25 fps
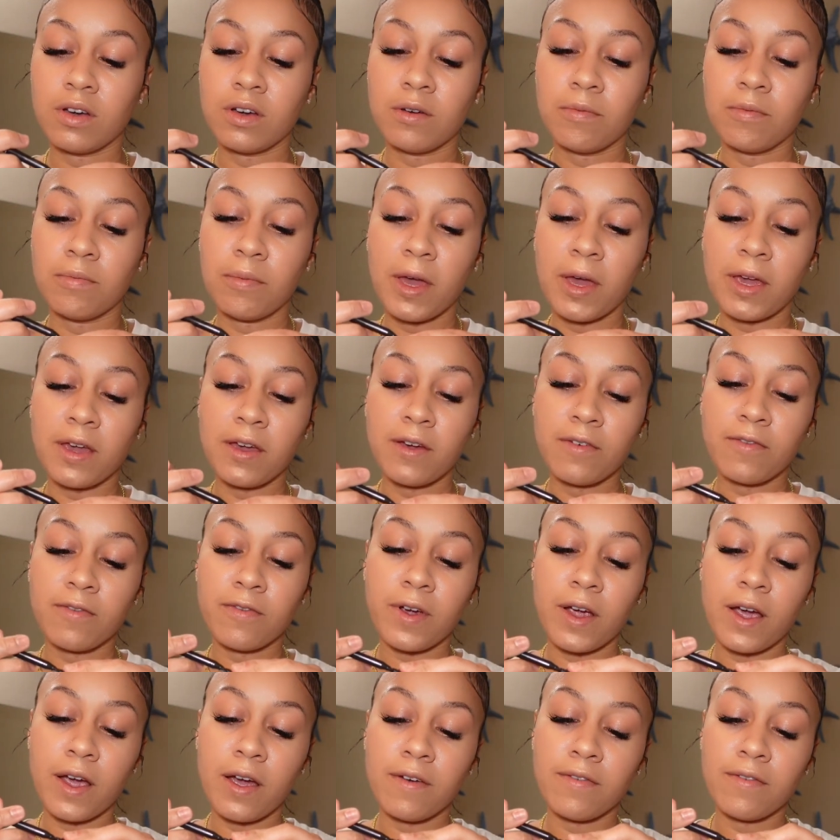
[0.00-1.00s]
Makeup
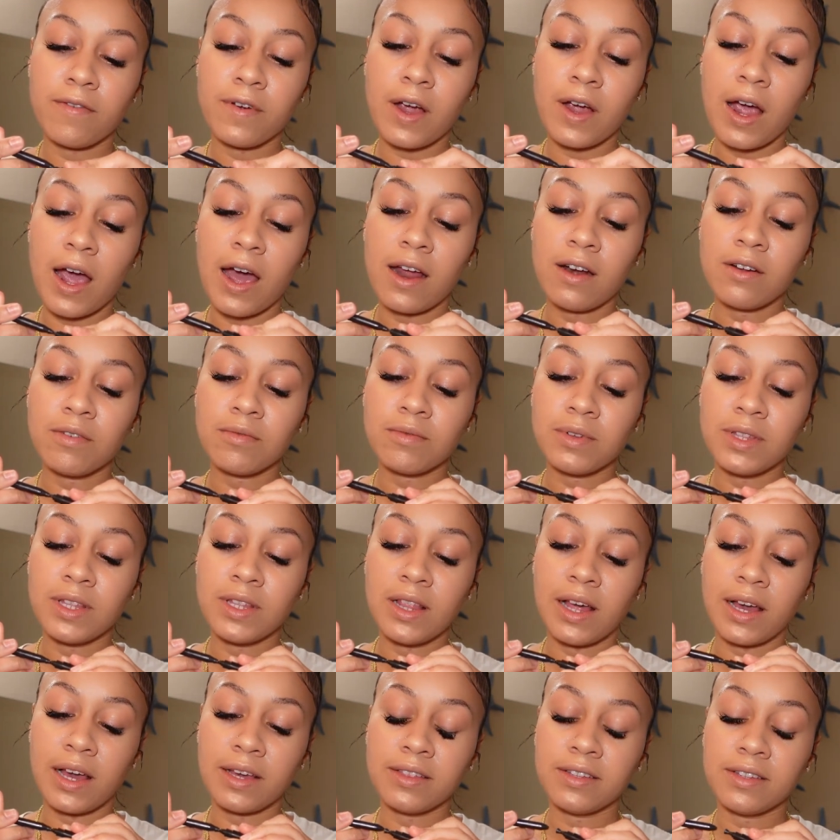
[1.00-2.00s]
Forever. I don't really
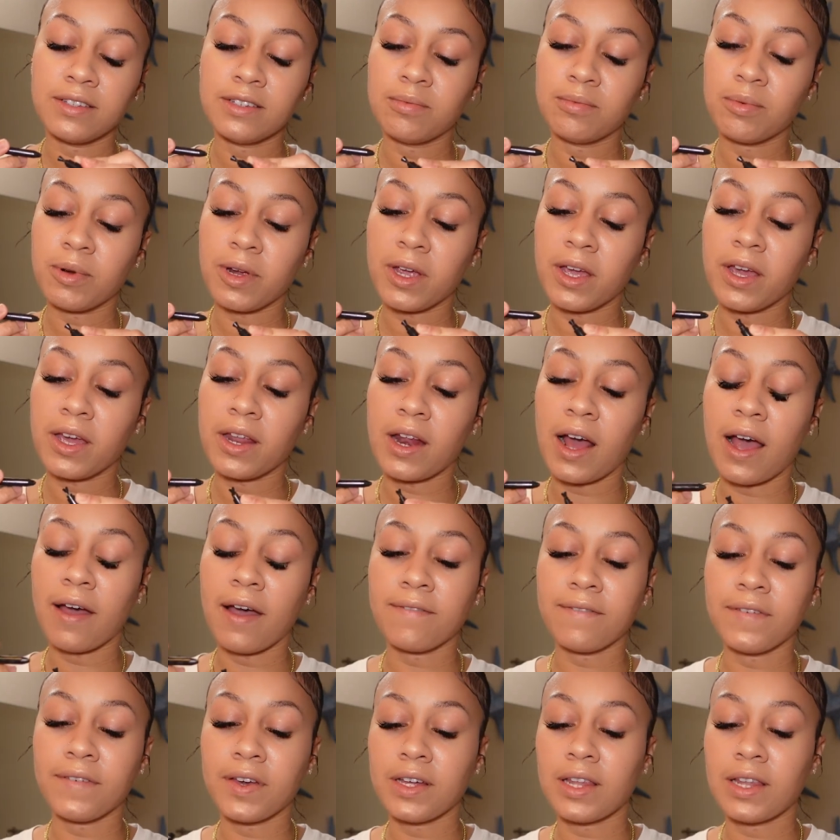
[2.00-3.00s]
like this brand. I
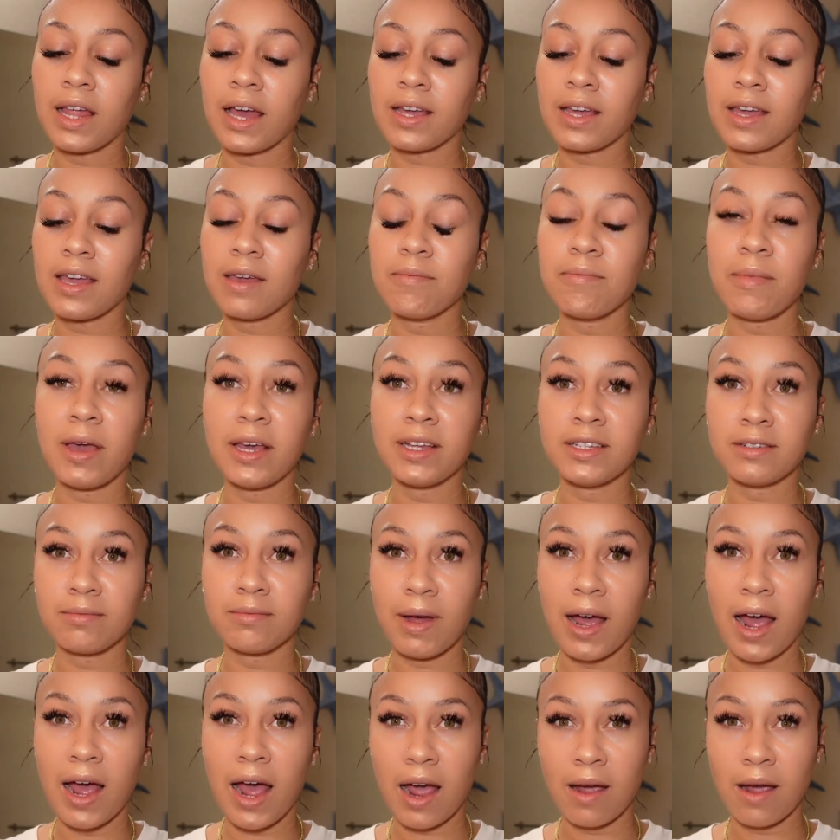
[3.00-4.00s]
feel like it makes
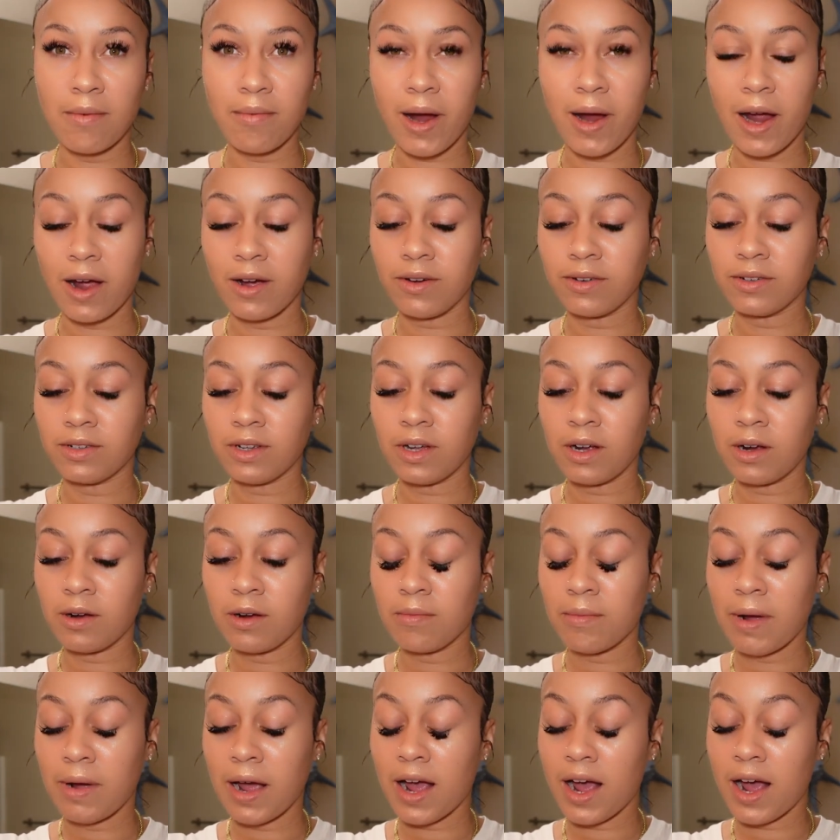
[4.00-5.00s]
my eyebrow or
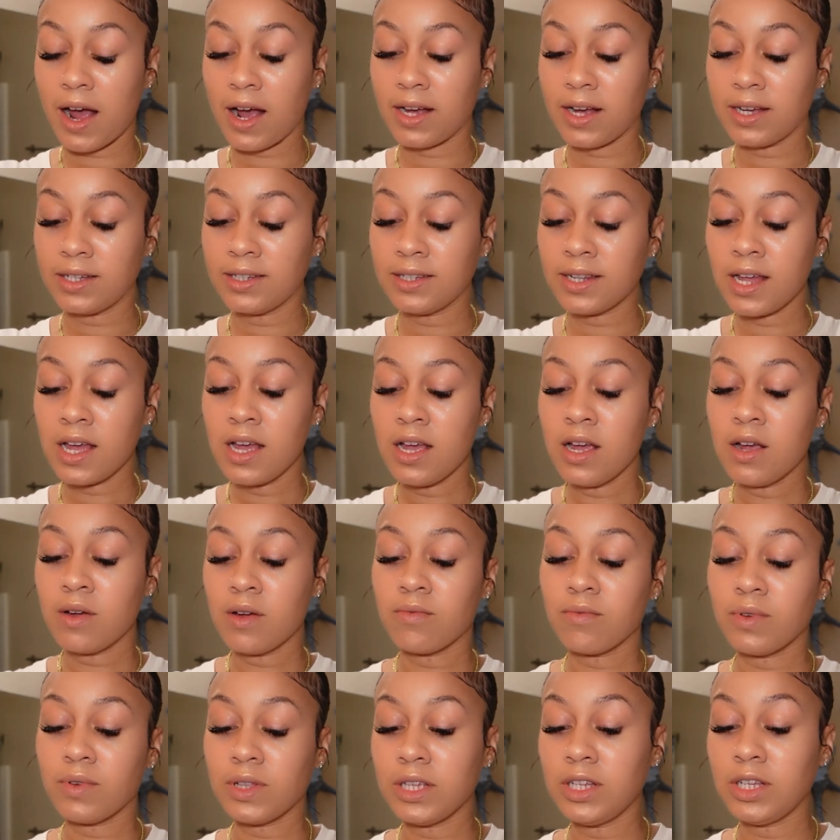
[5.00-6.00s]
my eyes
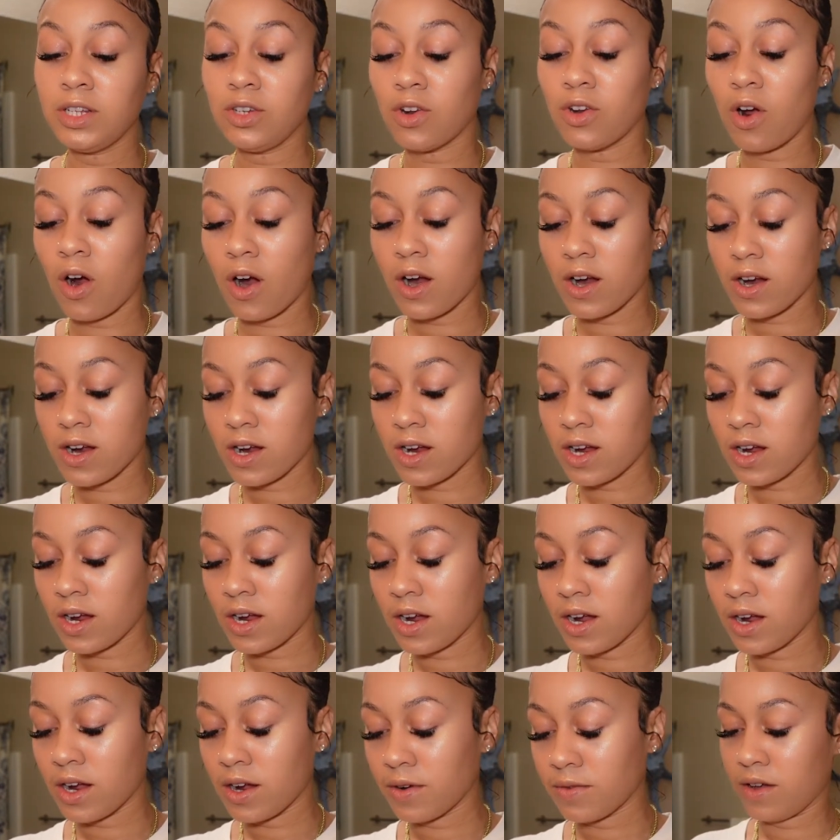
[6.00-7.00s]
really dark.
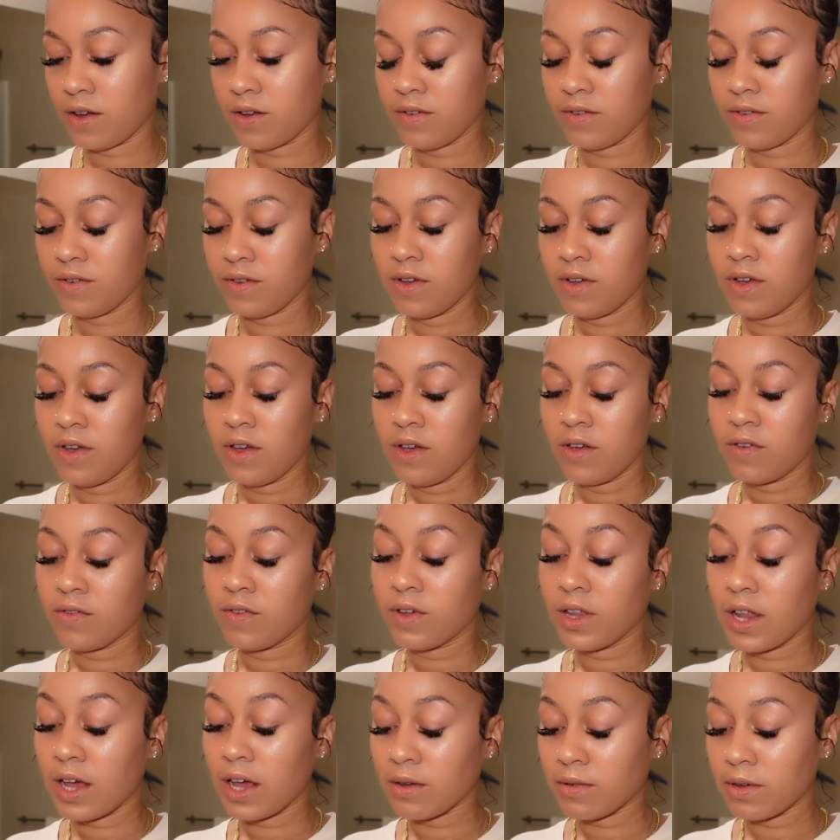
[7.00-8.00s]
I
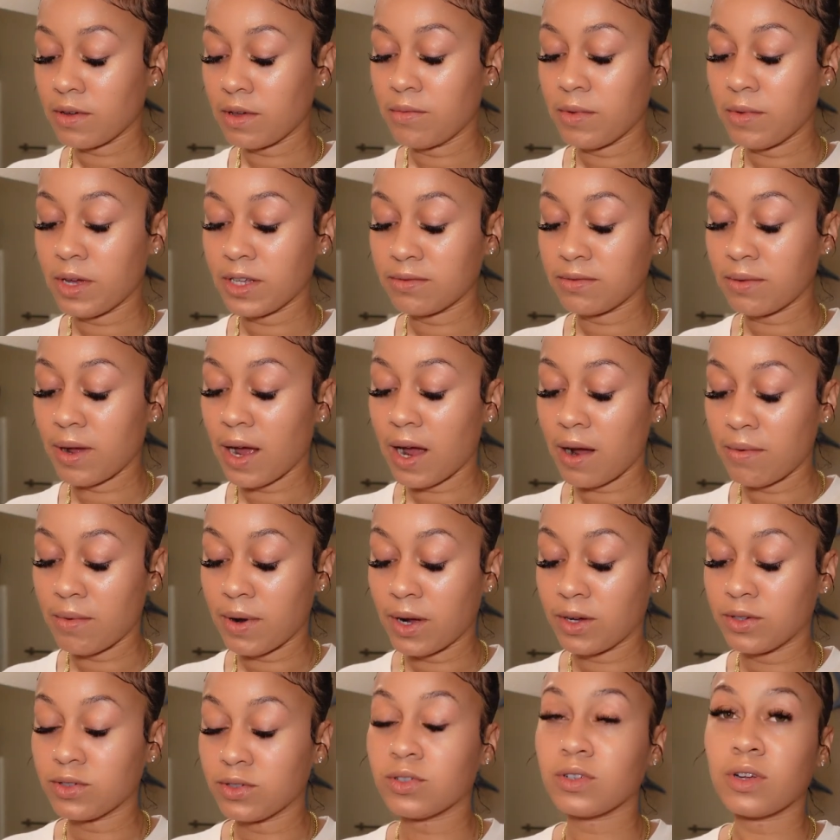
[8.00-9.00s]
feel like it makes my
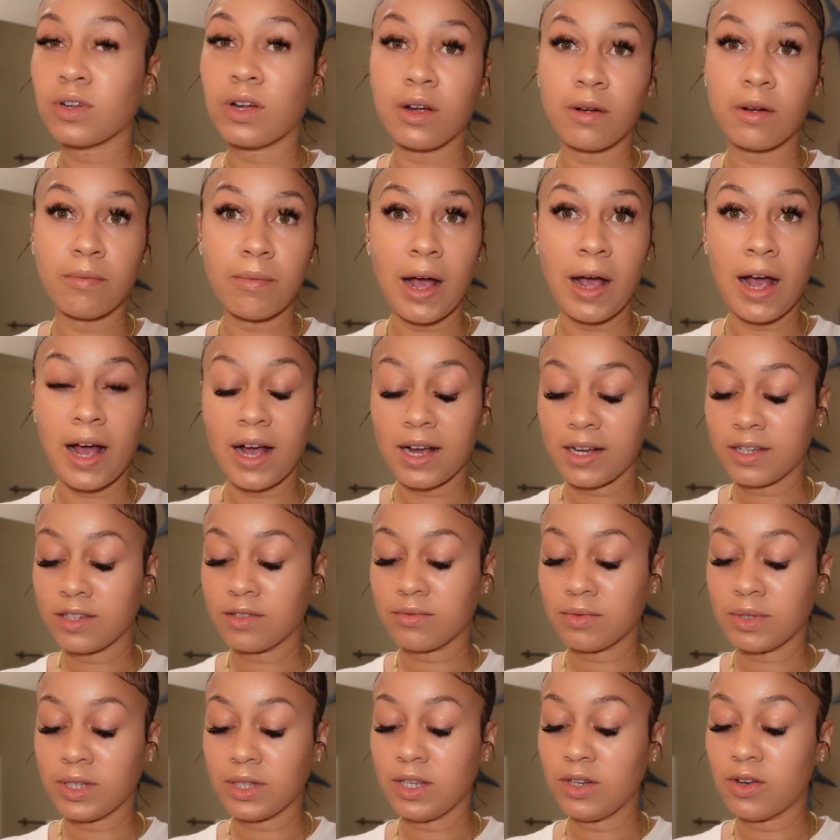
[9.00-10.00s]
eyebrows or my eyes
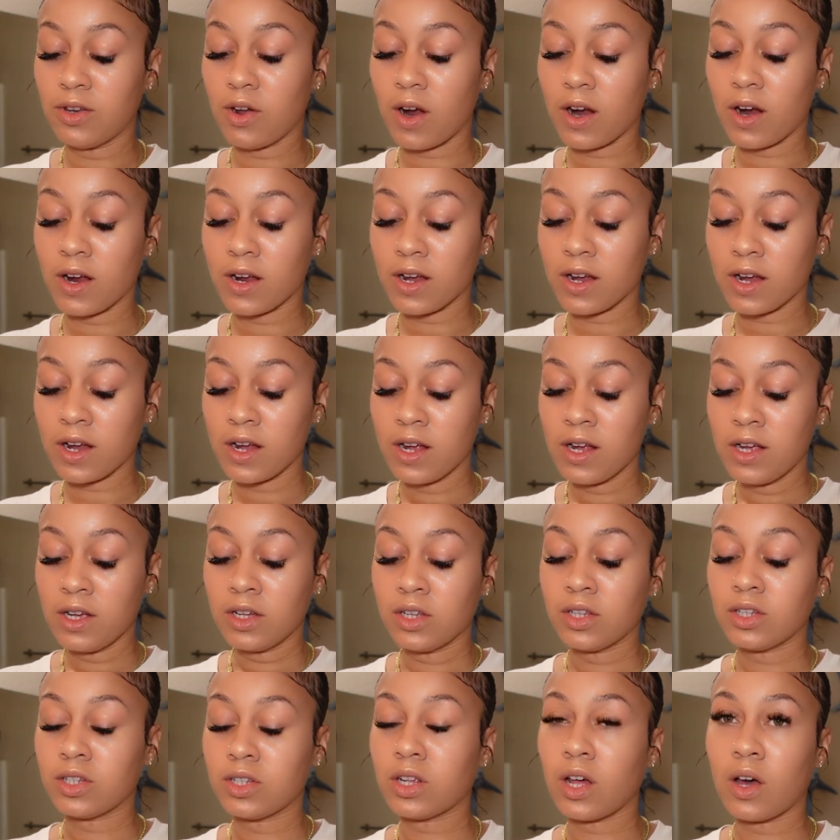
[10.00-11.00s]
really dark.
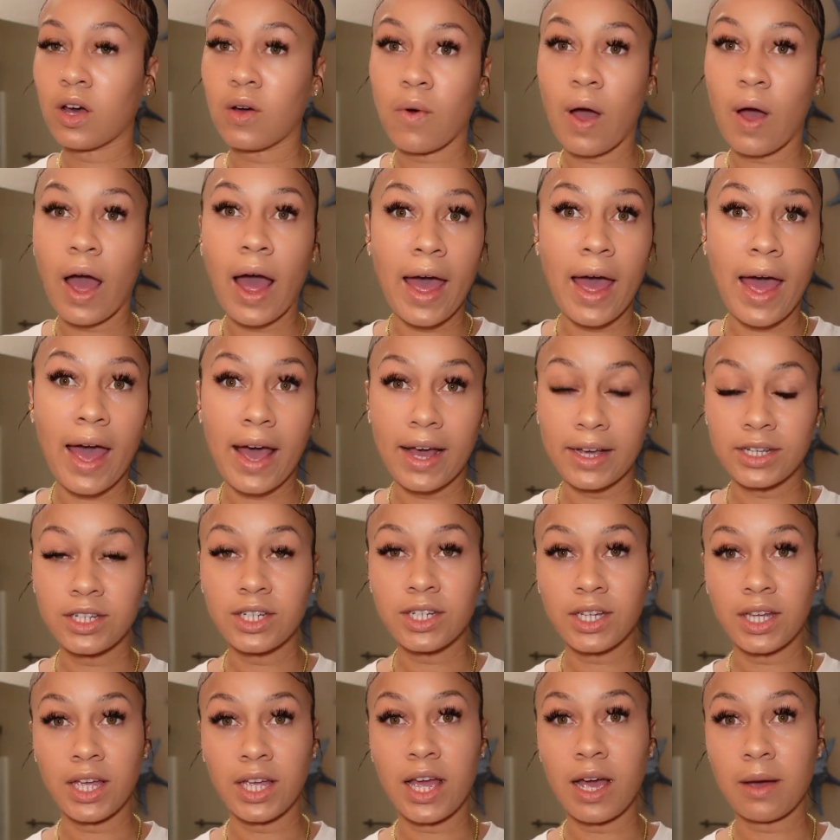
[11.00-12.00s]
So I
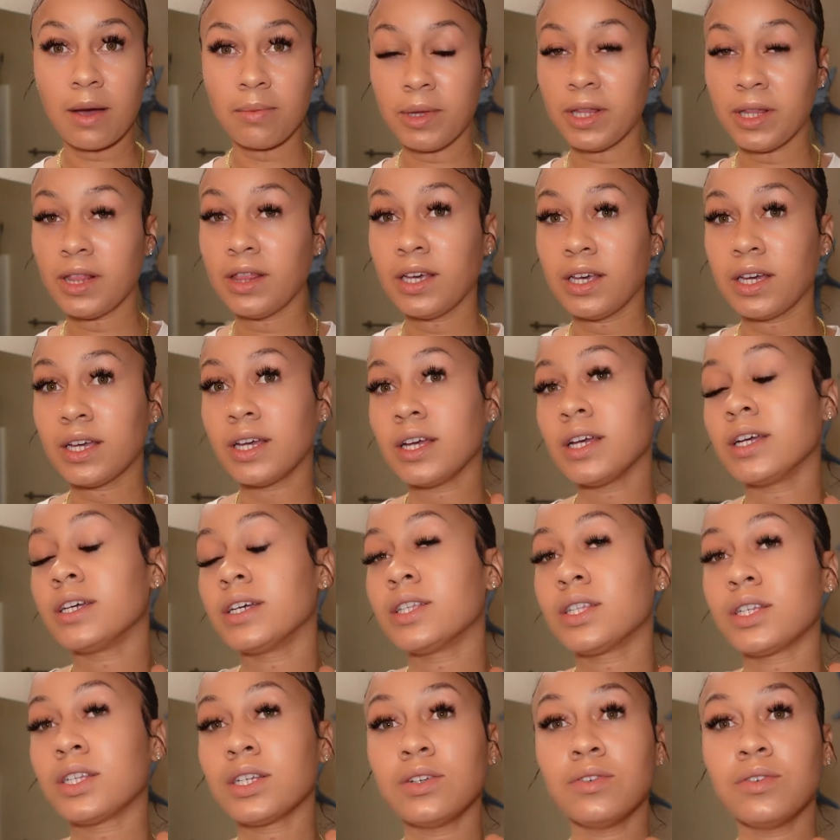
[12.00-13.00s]
actually have been looking
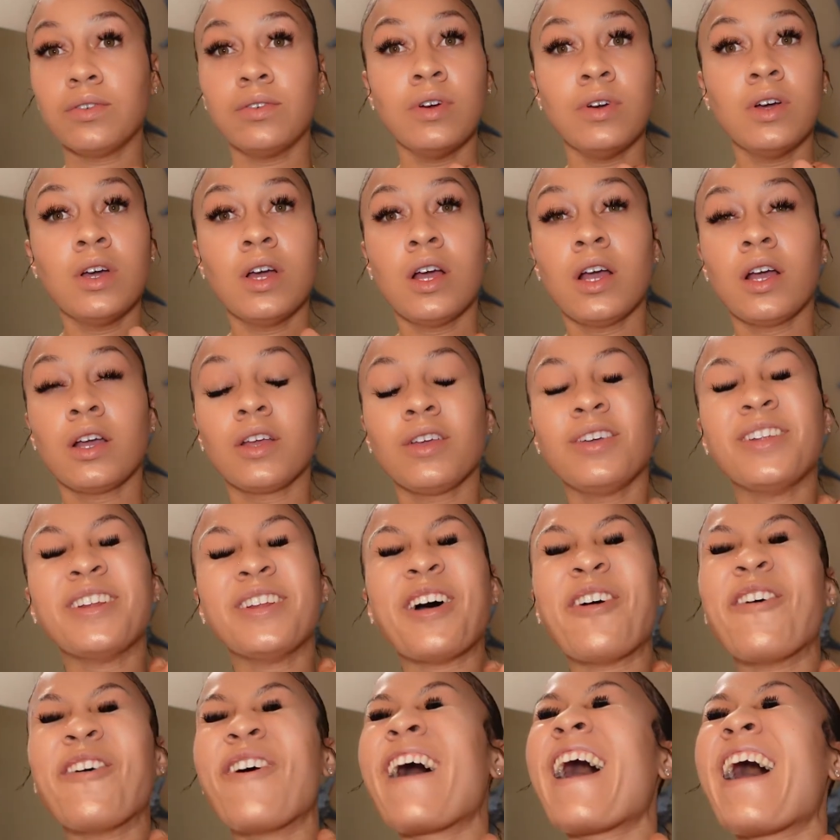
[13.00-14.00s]
into, you
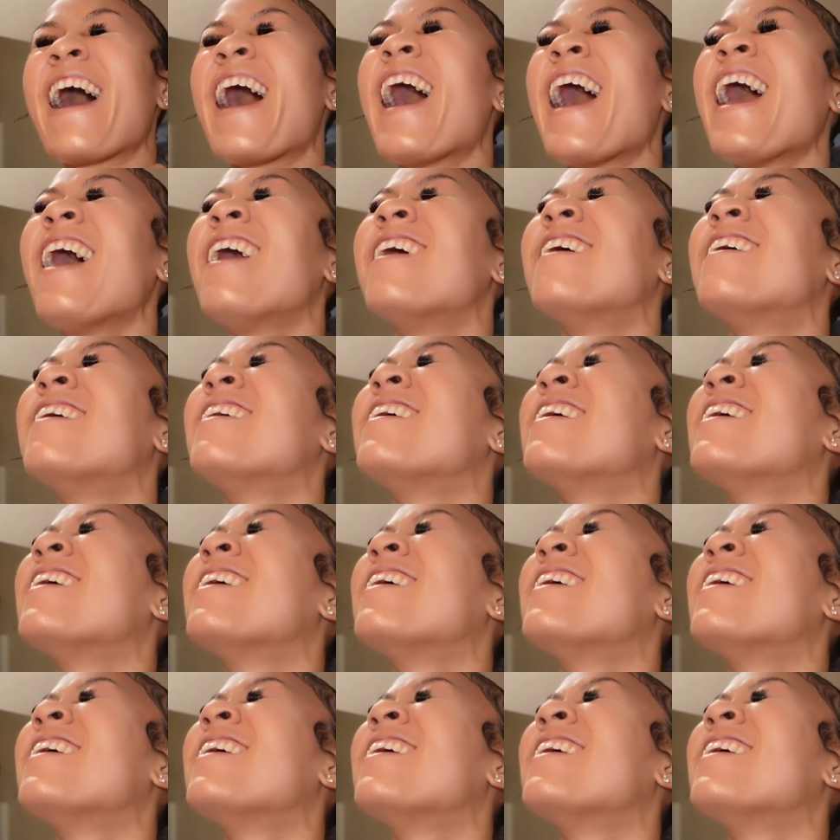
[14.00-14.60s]
know, ow.